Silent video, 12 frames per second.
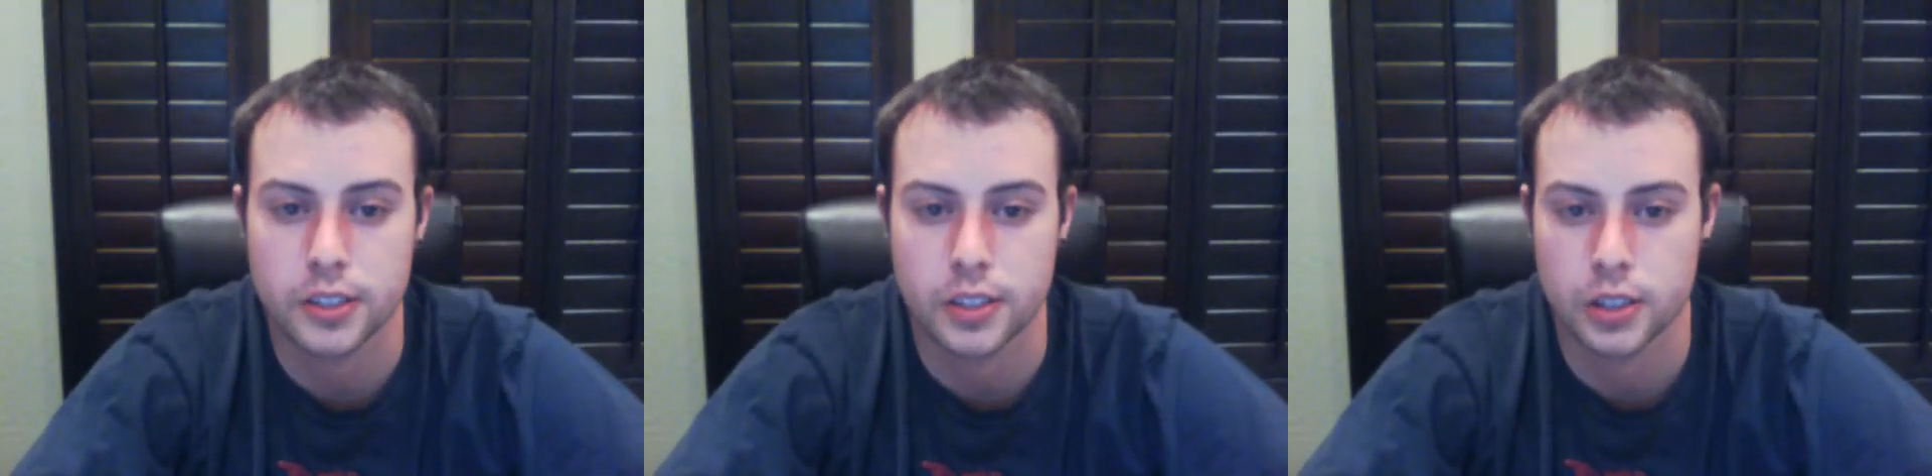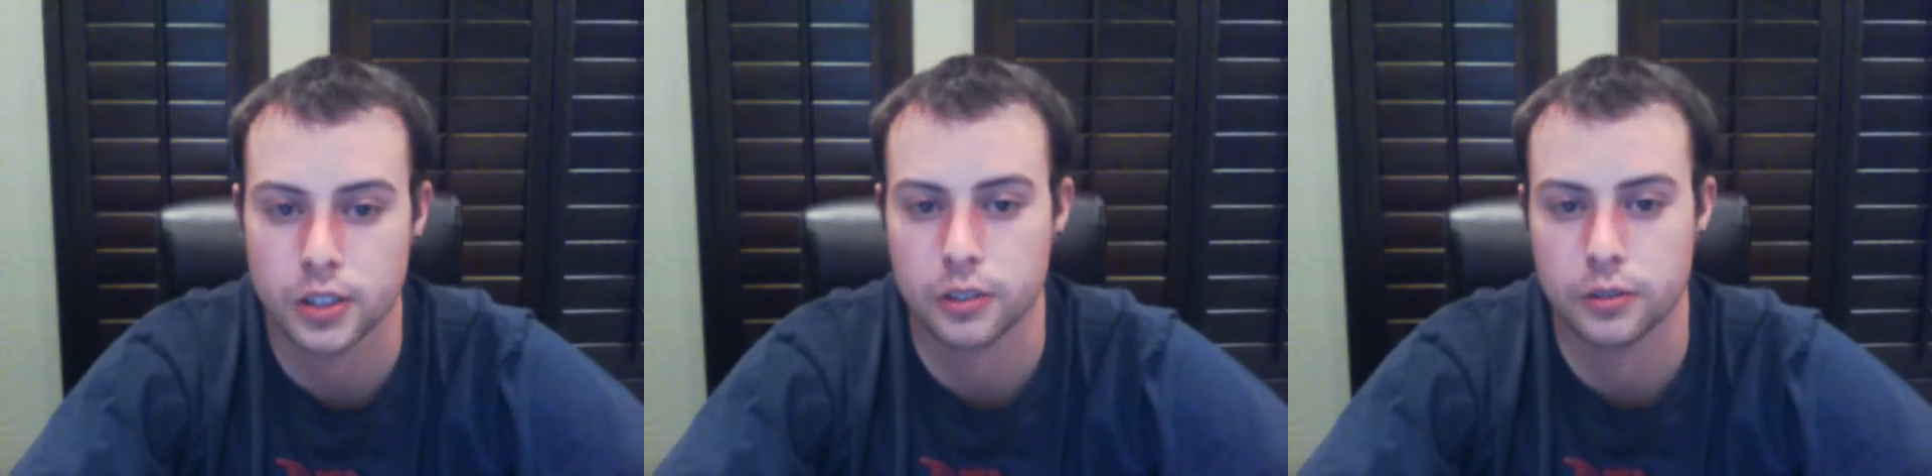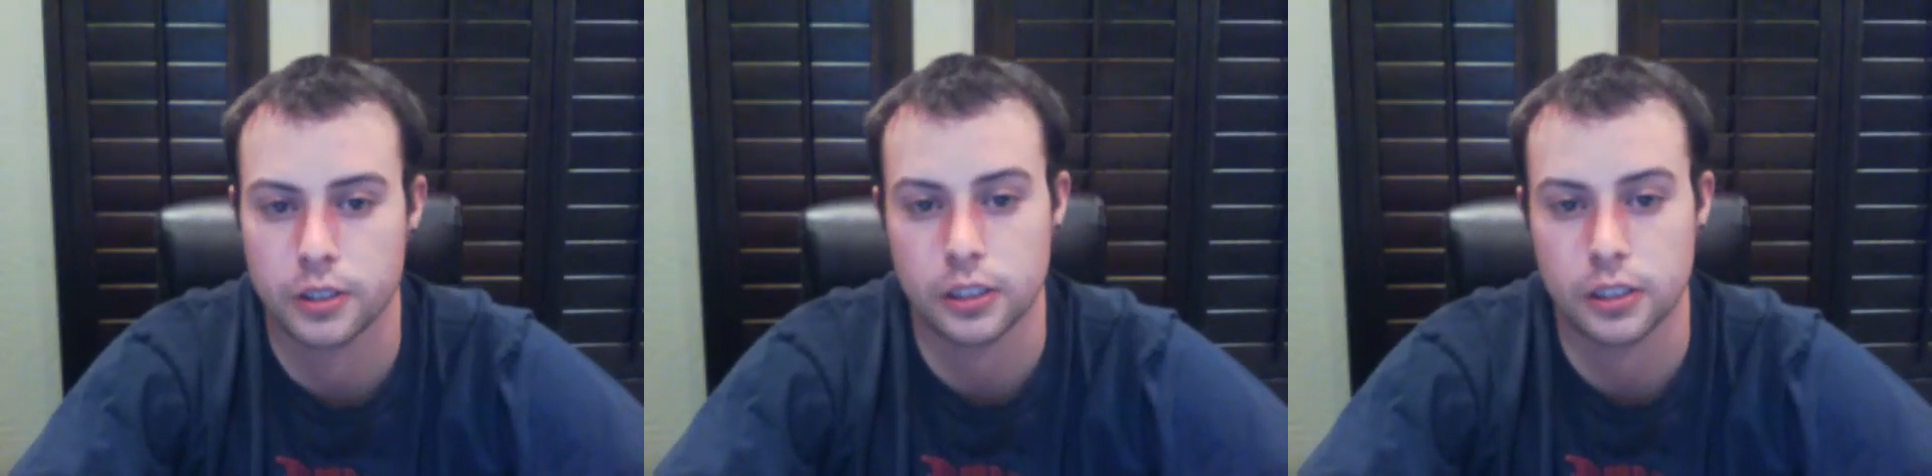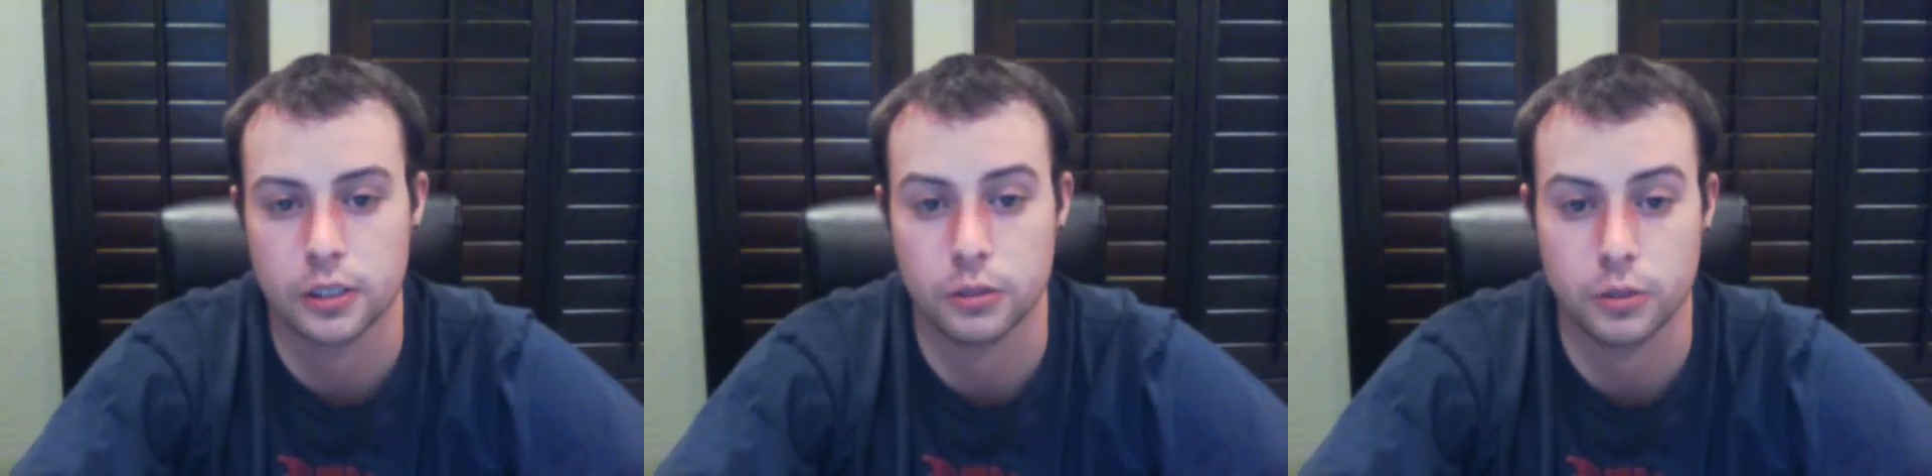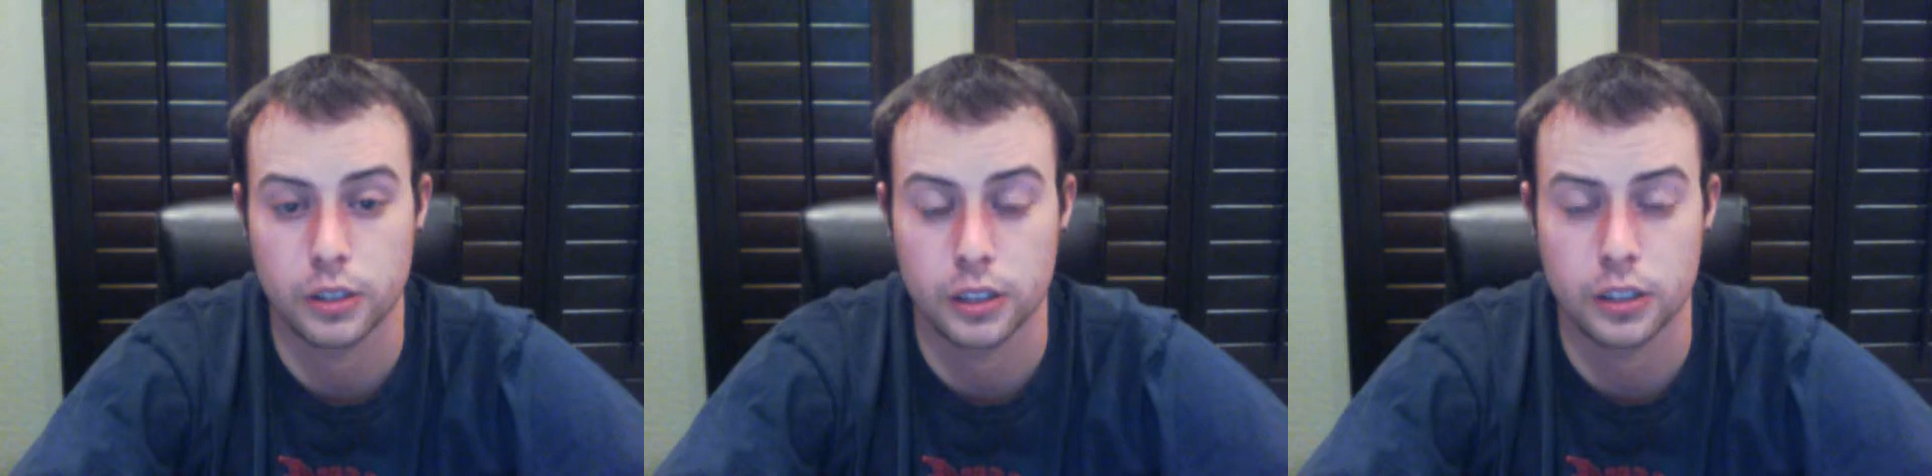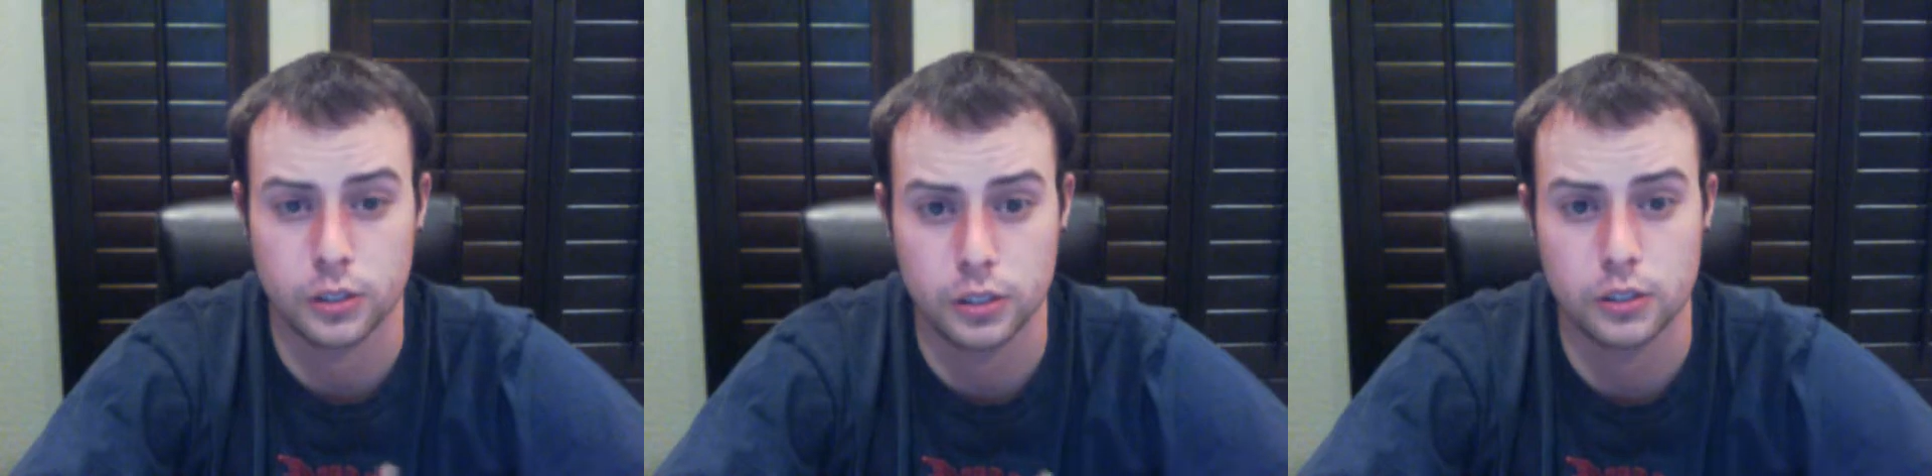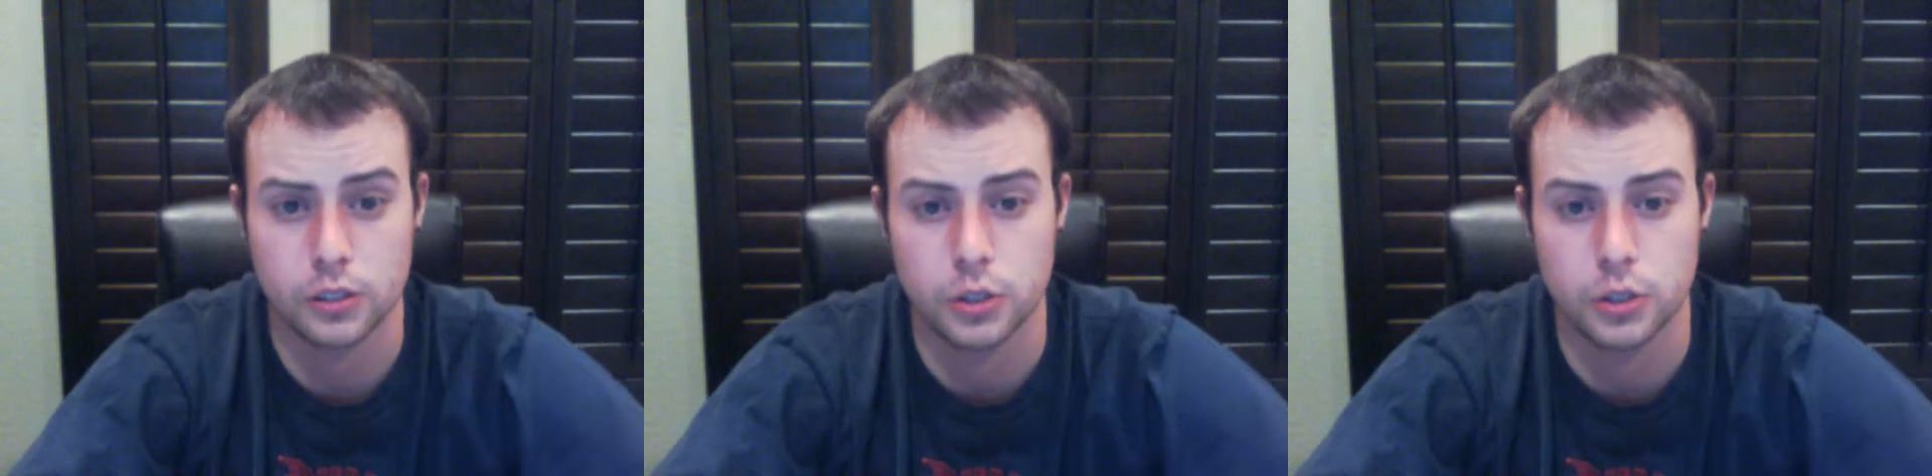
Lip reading: so they did